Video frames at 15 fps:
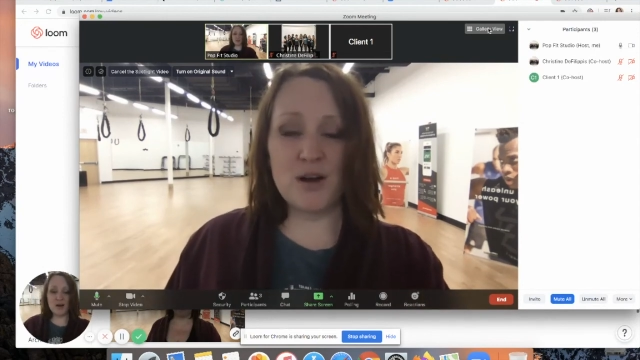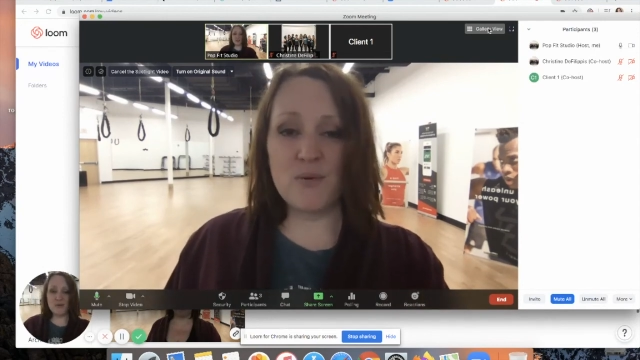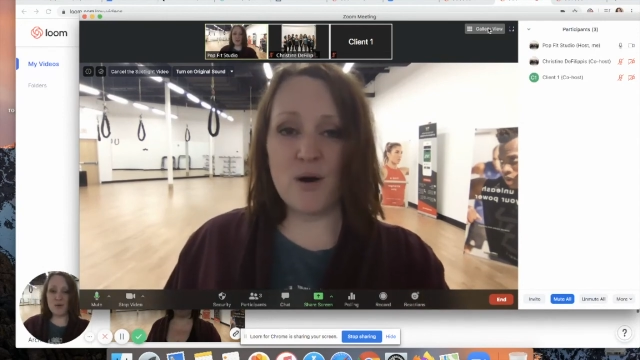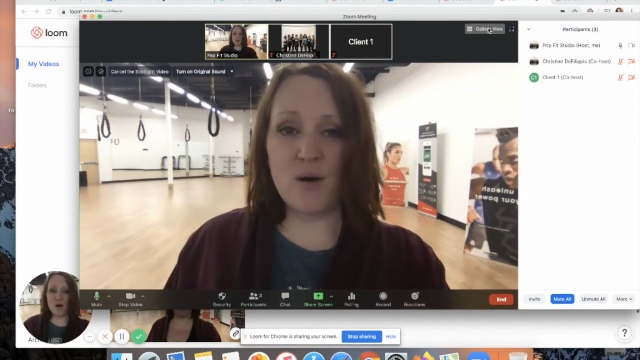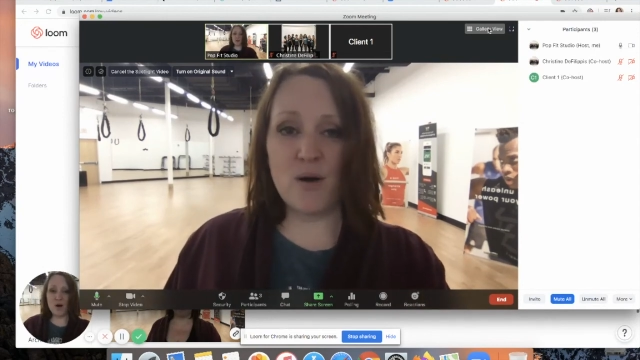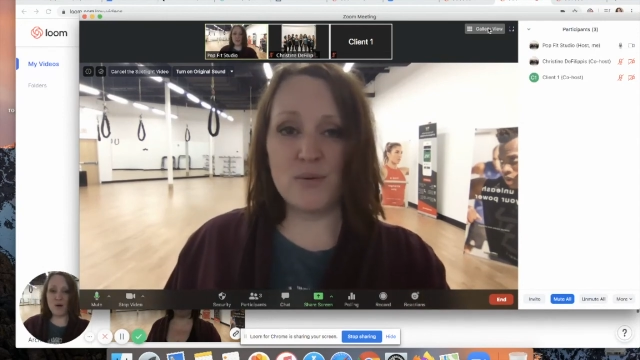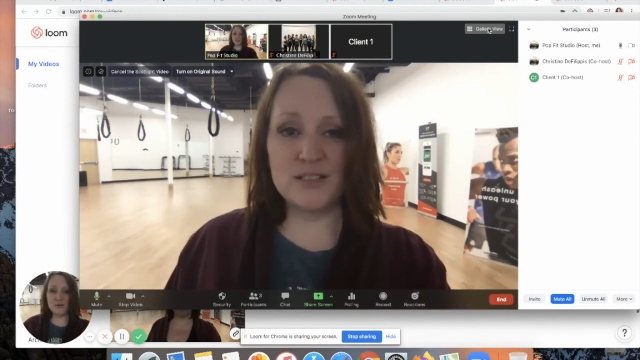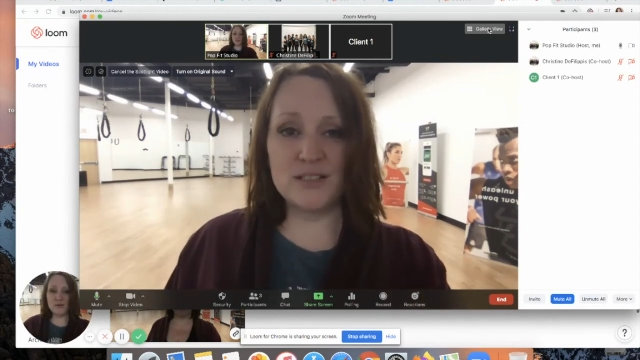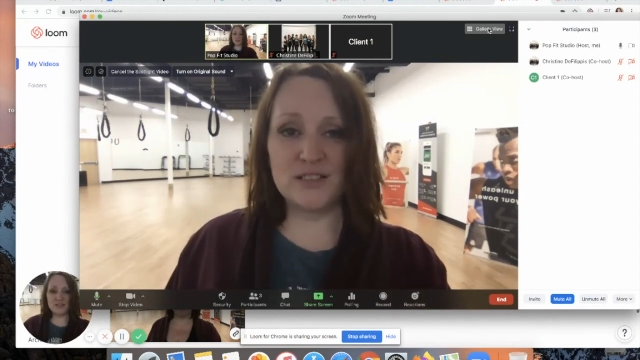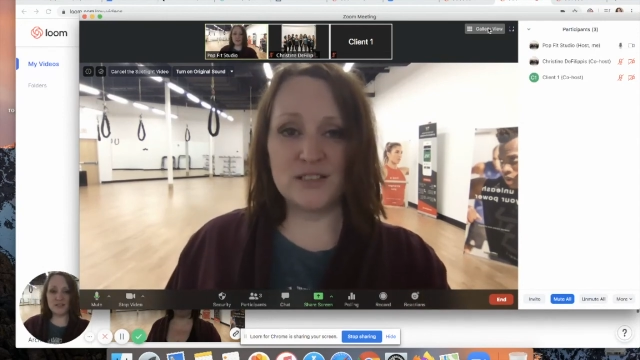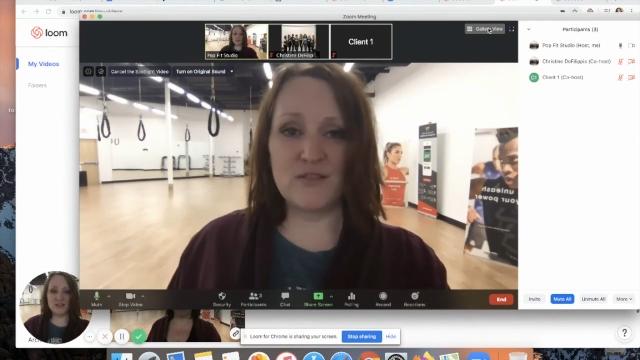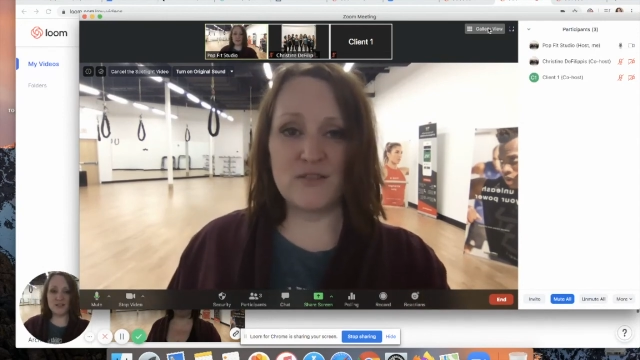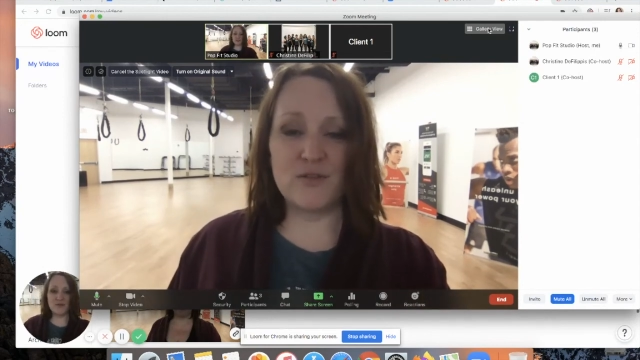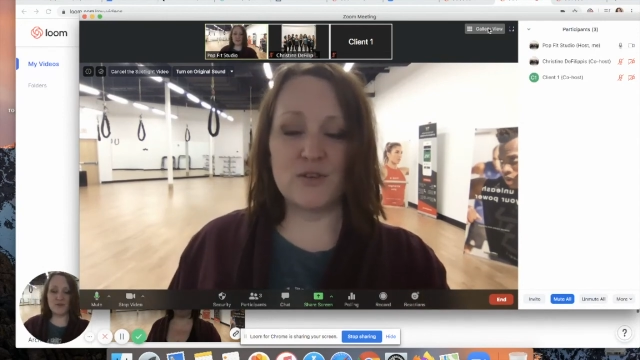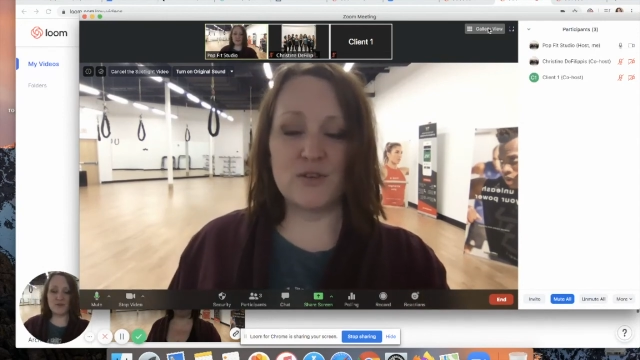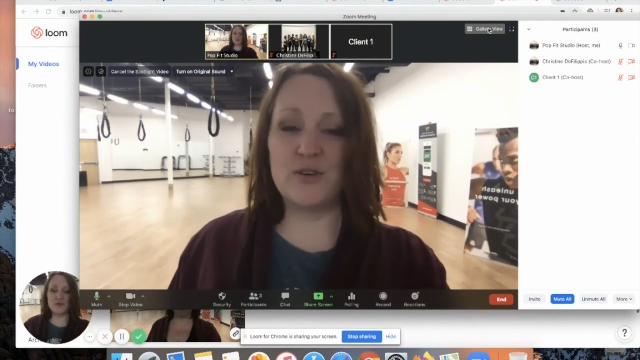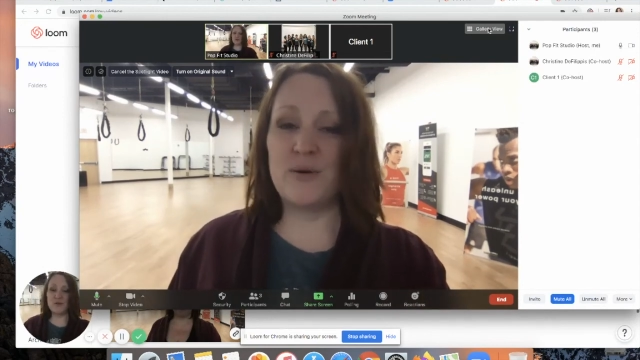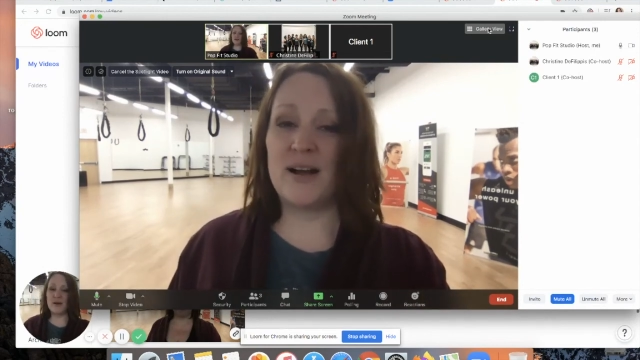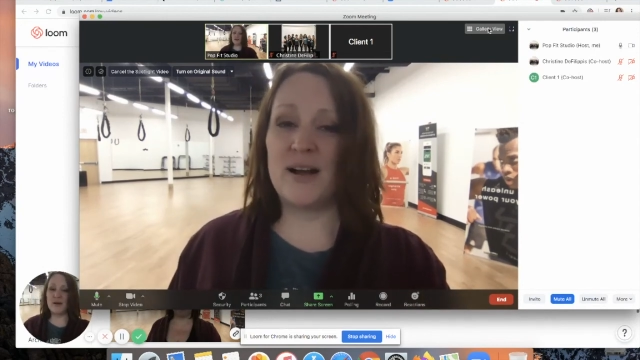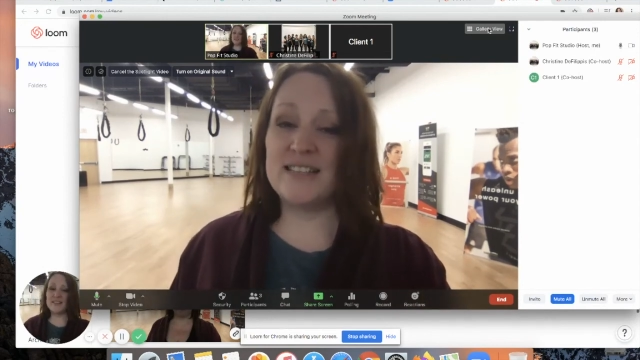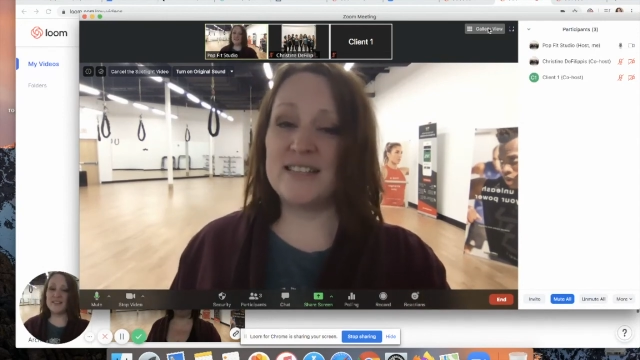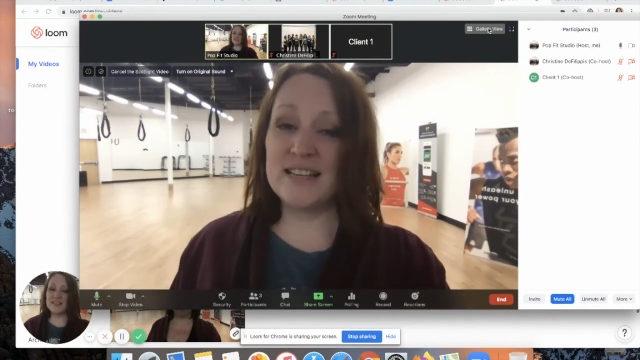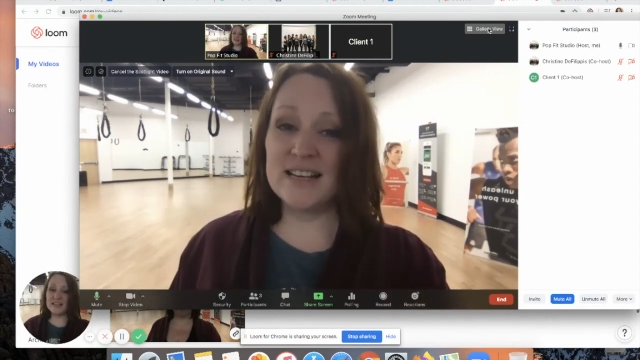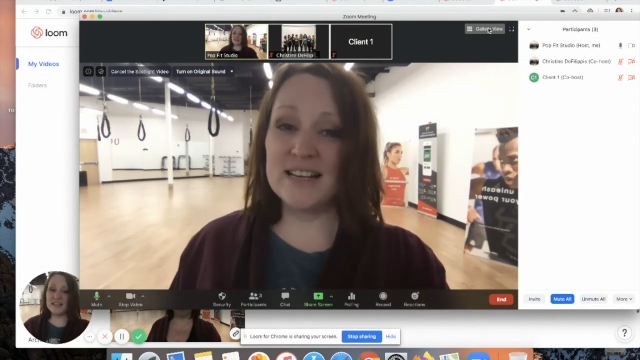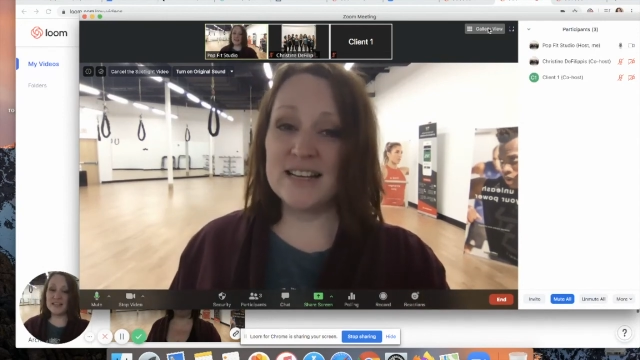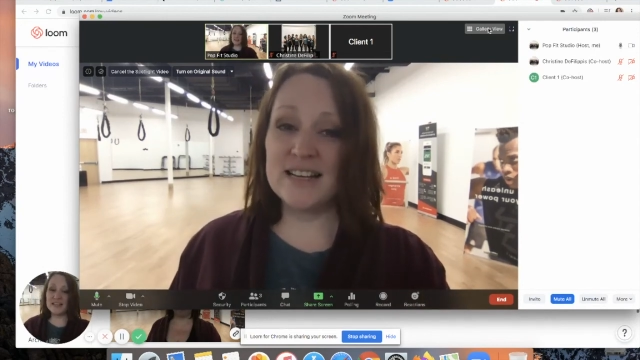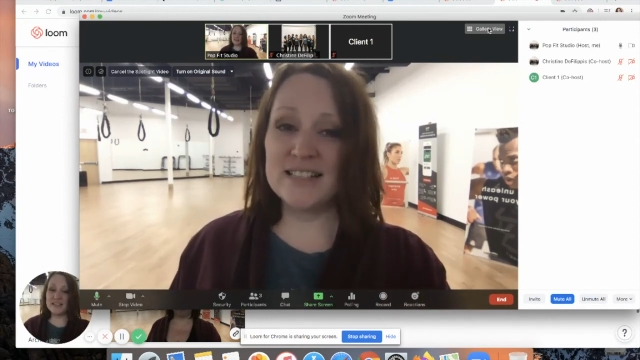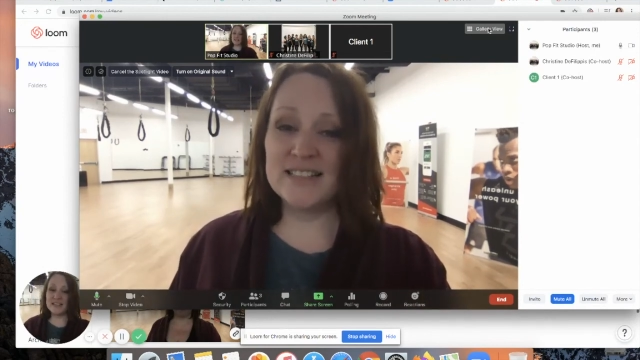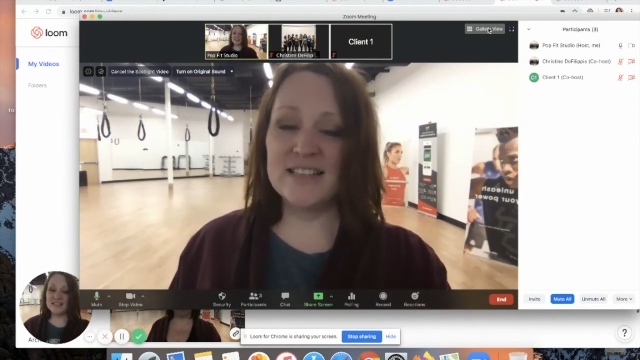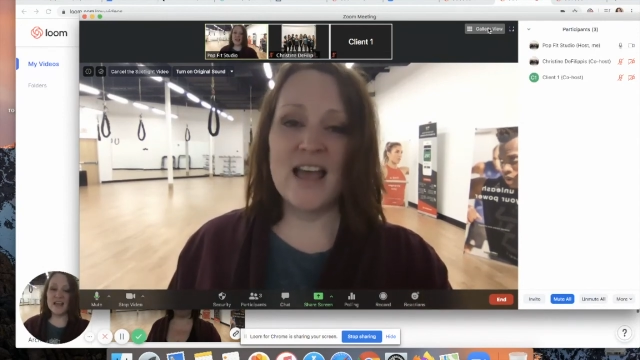We're always looking for new
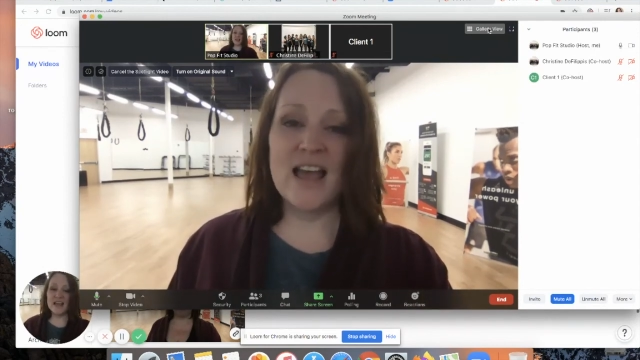ideas.